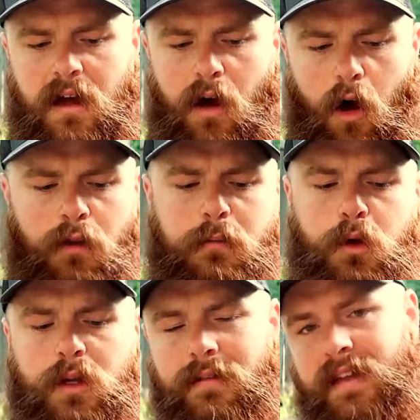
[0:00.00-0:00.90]
All the
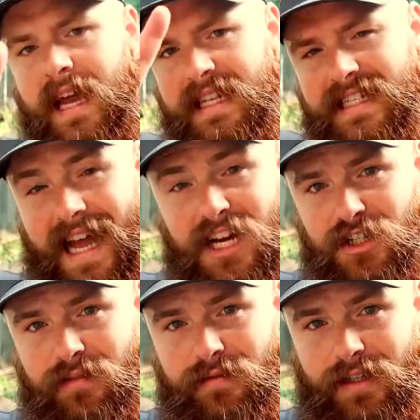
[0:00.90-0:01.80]
beauty of the 80s
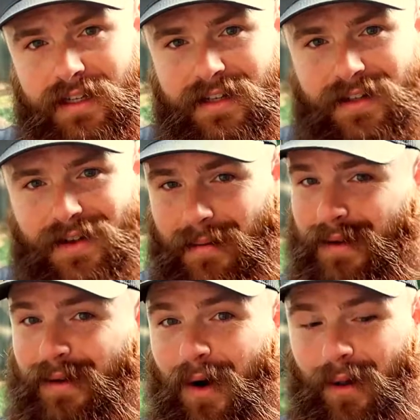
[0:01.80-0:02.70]
action flick, I
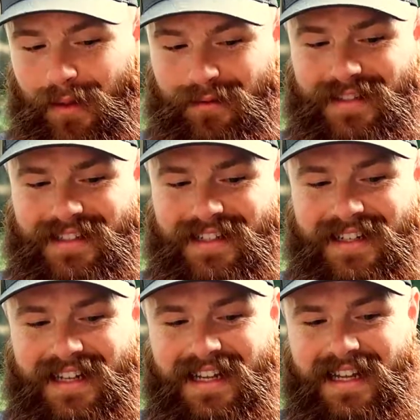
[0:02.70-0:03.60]
mean all of it,
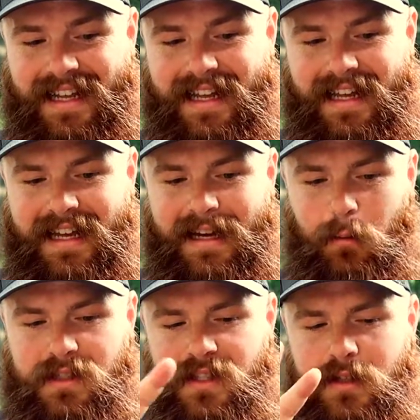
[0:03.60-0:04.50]

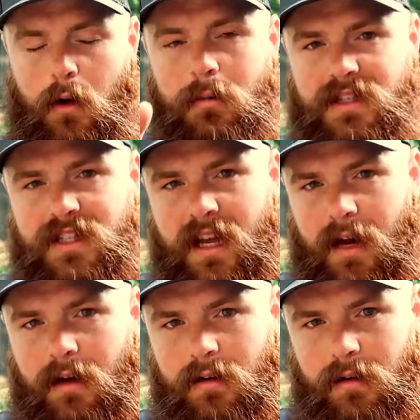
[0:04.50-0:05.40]
with so much
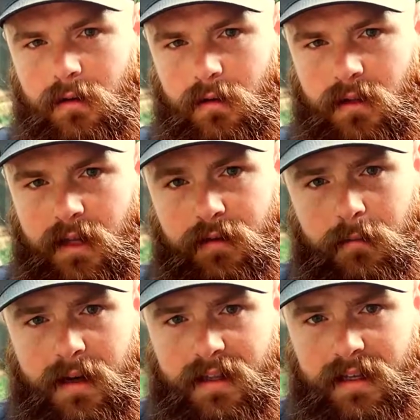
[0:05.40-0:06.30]
character
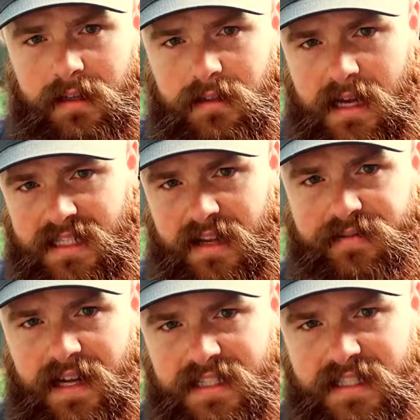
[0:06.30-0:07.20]
given by the
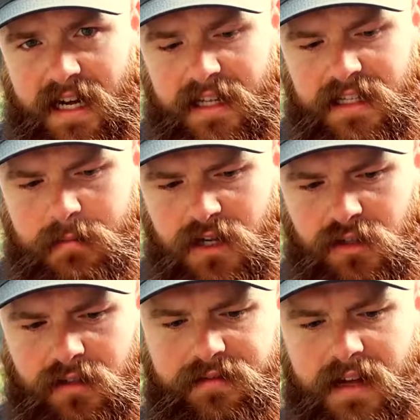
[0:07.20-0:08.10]
SFX side, the
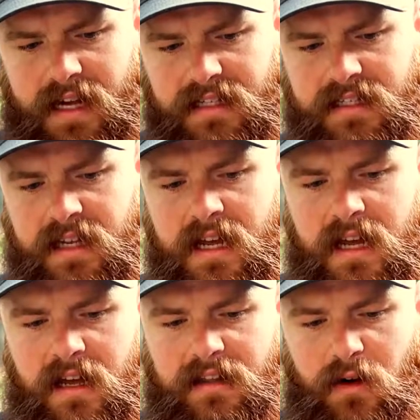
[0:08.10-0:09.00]
special effects,
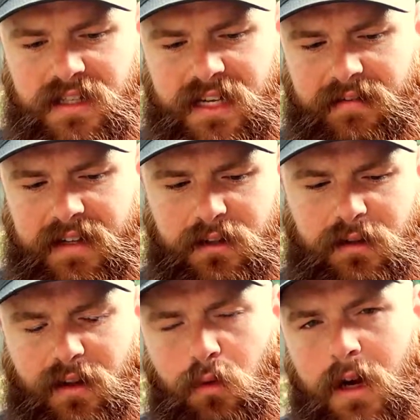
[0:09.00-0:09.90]
on the art side of things,
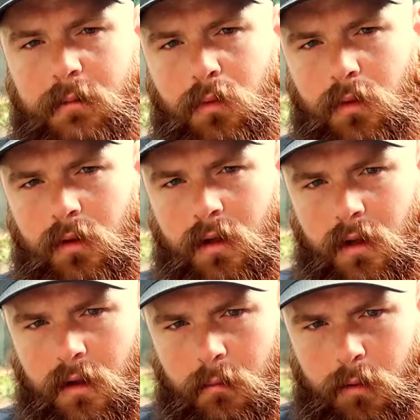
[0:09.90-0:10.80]
an incredible,
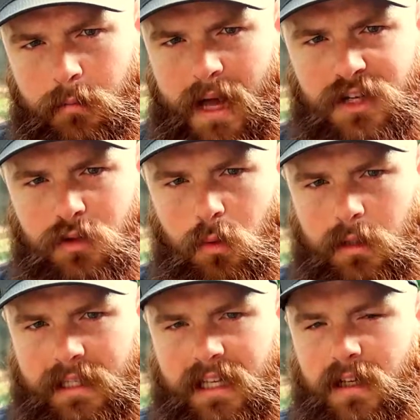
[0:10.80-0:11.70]

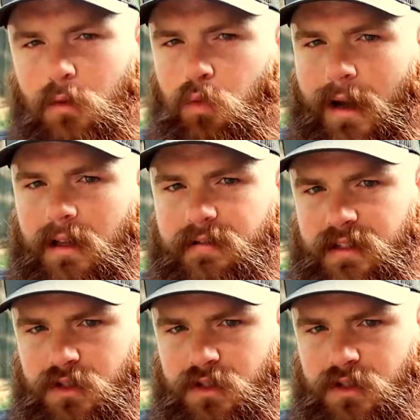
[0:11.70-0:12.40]
perpetually relevant